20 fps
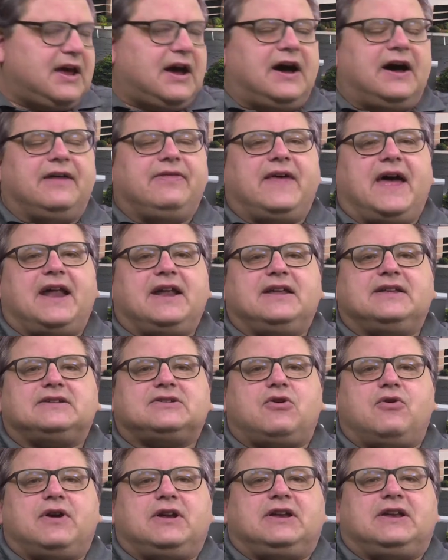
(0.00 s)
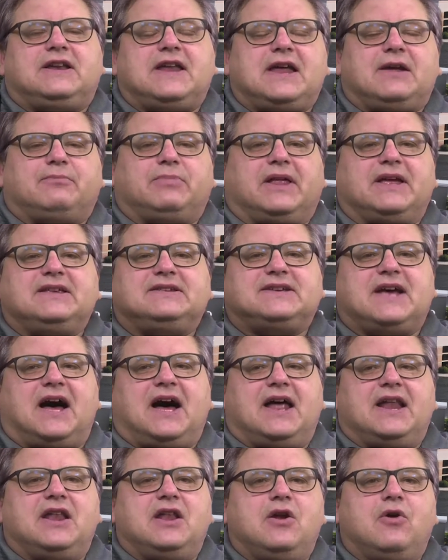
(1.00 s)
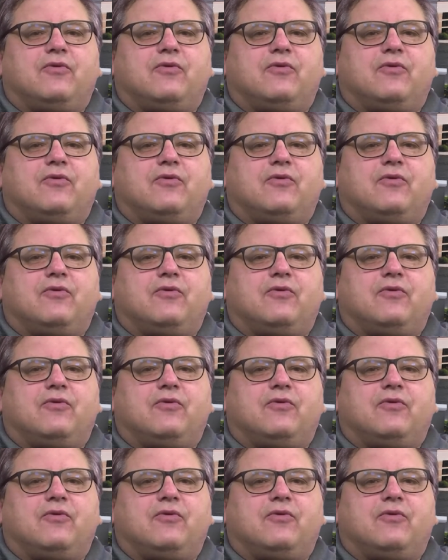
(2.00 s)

That is going to take place on